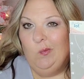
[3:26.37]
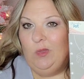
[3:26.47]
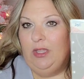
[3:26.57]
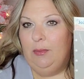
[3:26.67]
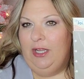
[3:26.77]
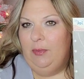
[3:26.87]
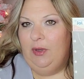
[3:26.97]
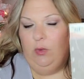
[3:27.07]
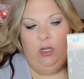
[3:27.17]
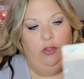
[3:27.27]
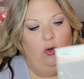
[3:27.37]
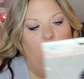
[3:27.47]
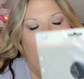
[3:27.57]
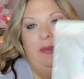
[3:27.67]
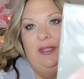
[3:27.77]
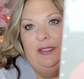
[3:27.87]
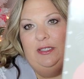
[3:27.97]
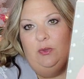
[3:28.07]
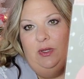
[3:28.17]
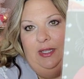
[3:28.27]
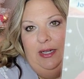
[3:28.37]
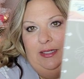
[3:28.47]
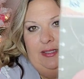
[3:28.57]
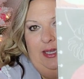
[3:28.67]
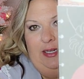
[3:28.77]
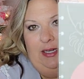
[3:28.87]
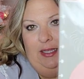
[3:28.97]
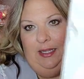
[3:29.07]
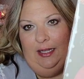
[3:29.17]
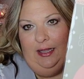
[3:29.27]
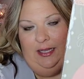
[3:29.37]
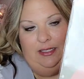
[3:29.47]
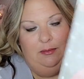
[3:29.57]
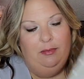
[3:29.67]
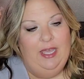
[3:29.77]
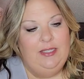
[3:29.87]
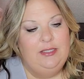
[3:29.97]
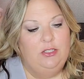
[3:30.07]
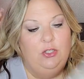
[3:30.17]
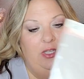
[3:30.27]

And there might have been one other one, but this is the one that I decided that I liked best. So